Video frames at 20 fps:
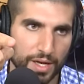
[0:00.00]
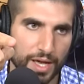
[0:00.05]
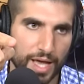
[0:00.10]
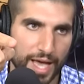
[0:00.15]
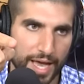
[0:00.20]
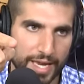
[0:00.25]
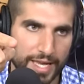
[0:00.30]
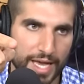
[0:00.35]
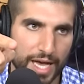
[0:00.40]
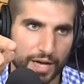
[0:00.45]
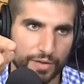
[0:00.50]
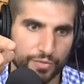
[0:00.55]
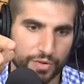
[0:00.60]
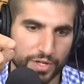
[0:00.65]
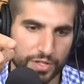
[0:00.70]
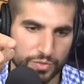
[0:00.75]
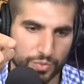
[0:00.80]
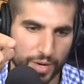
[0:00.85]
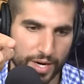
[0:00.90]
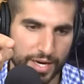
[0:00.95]
Eddie
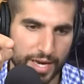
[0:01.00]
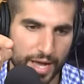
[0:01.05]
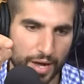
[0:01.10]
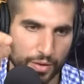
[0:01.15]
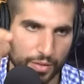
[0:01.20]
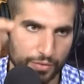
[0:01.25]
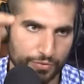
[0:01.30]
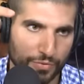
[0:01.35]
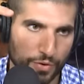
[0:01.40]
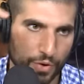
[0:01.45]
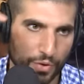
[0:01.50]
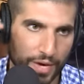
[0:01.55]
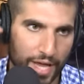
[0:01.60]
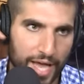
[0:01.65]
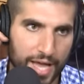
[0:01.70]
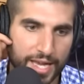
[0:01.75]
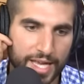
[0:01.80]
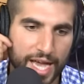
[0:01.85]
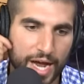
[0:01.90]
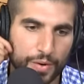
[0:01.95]
Alvarez, right now on the phone.
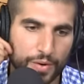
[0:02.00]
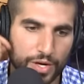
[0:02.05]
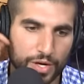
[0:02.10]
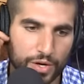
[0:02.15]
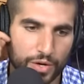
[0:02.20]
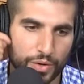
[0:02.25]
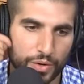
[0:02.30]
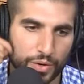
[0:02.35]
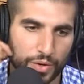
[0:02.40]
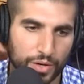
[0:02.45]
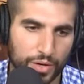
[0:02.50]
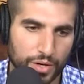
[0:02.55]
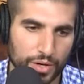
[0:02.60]
Eddie, how are you?